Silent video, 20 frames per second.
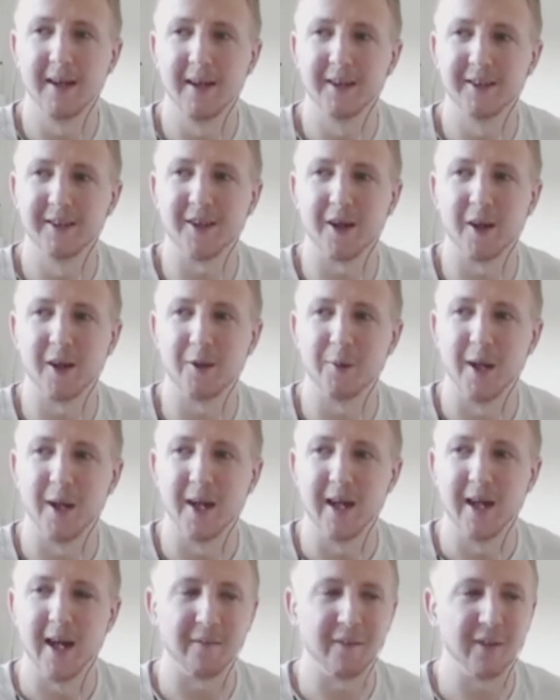So
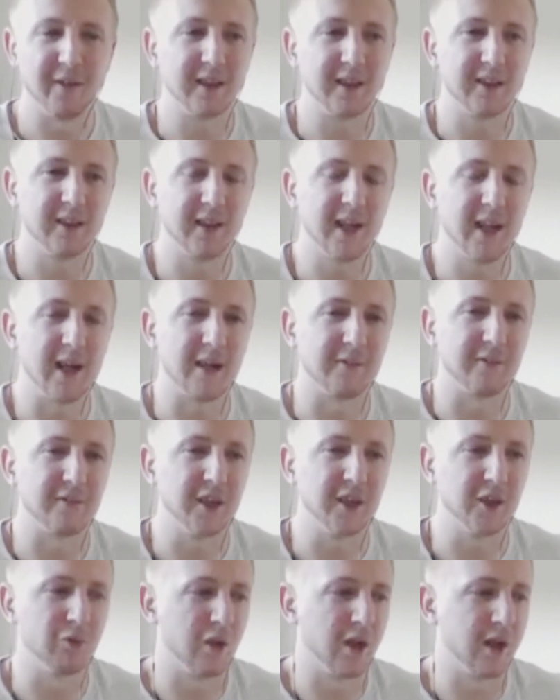I think, yeah, I think
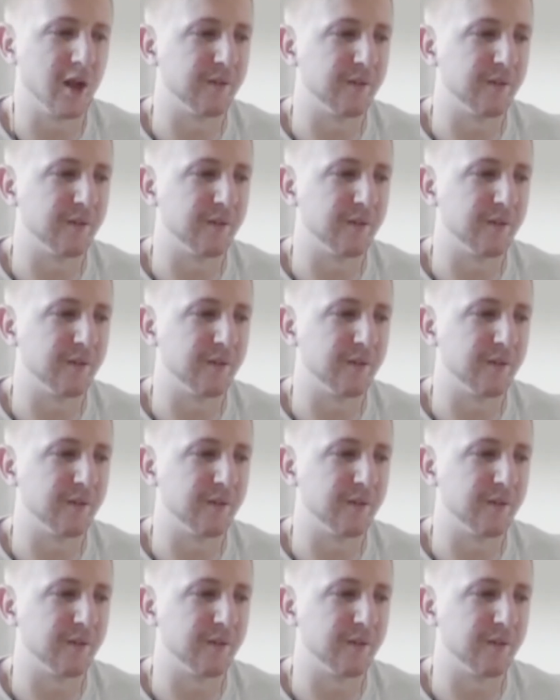you're right.